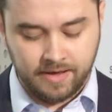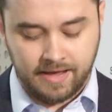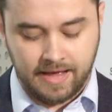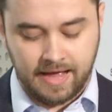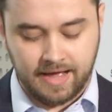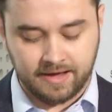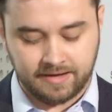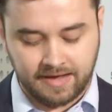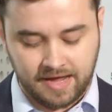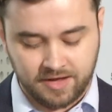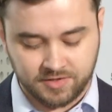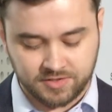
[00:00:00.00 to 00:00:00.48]

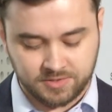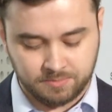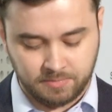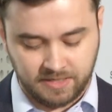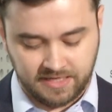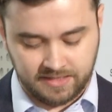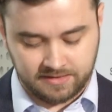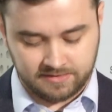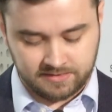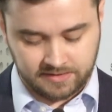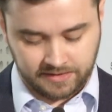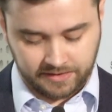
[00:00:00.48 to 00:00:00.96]

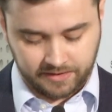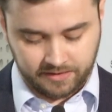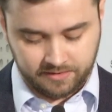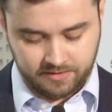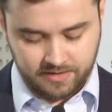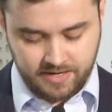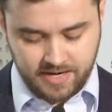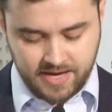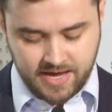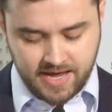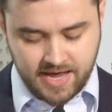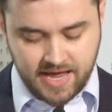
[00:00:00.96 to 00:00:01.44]
Accountability.
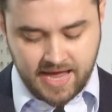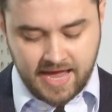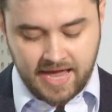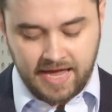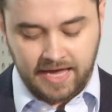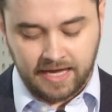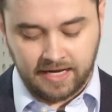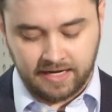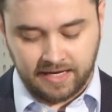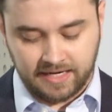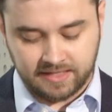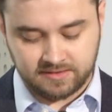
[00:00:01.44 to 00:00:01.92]

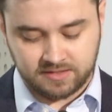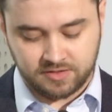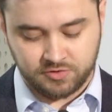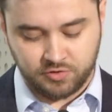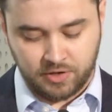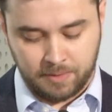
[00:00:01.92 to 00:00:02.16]
Elected